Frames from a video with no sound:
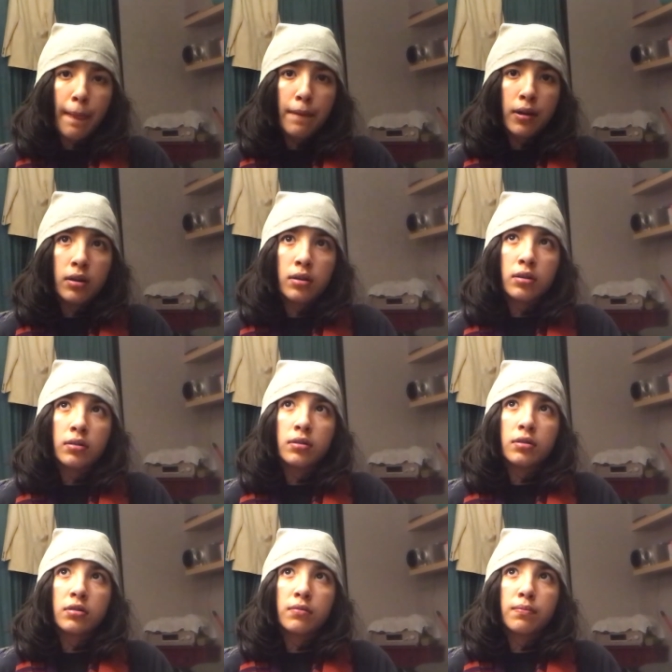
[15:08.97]

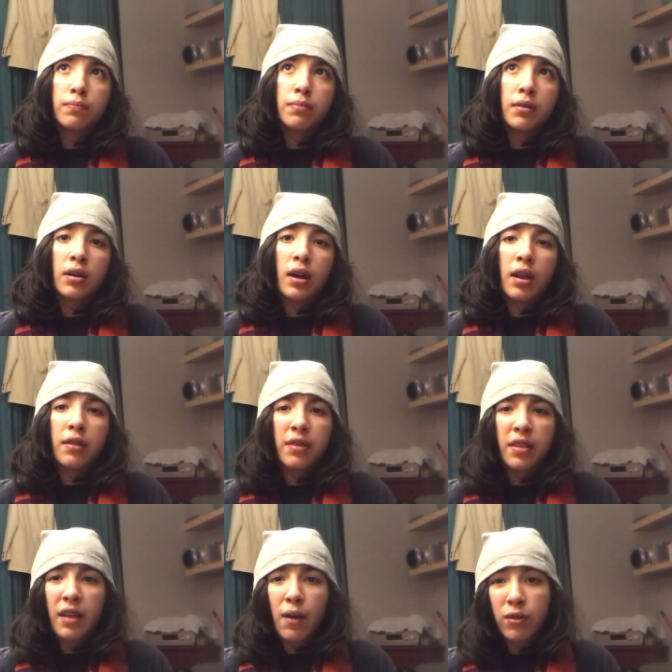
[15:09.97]
But I
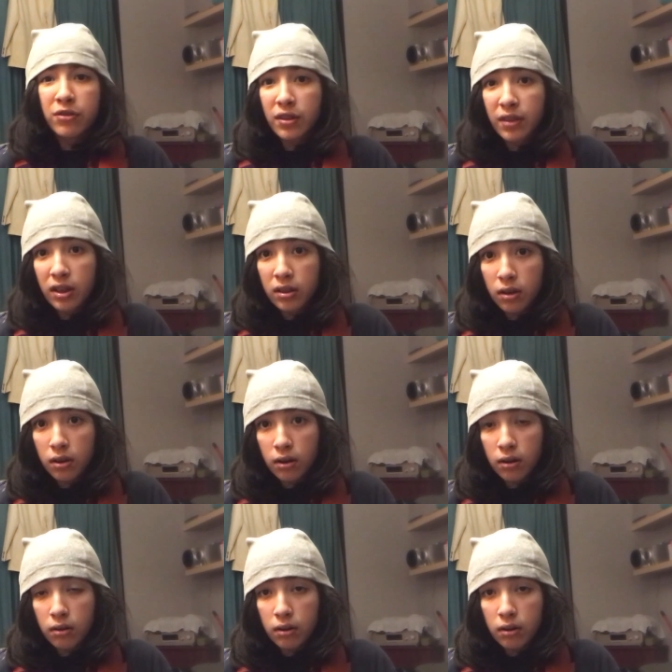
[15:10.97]
think that one's gonna take longer.